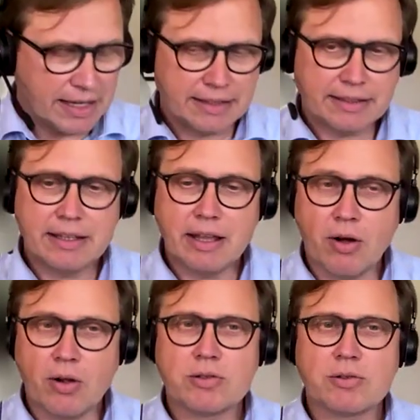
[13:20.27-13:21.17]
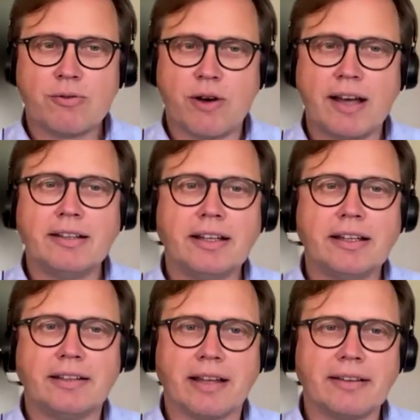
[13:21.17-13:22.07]
and then also
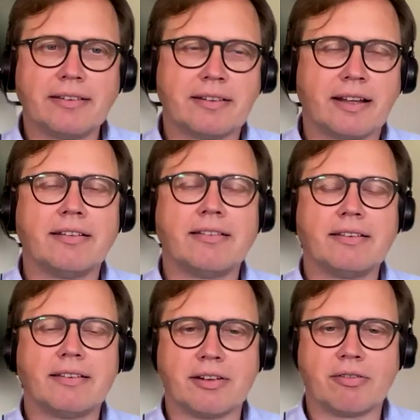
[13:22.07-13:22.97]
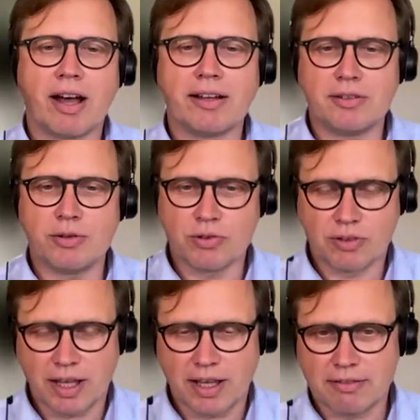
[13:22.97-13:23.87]
finding in that sense the right
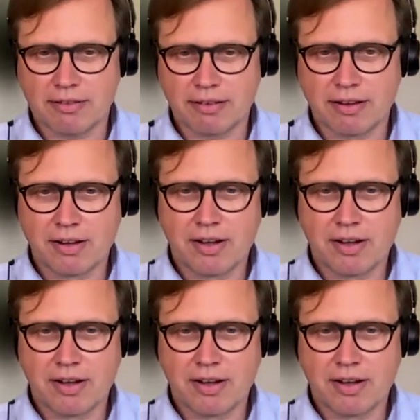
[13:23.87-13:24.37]
use case.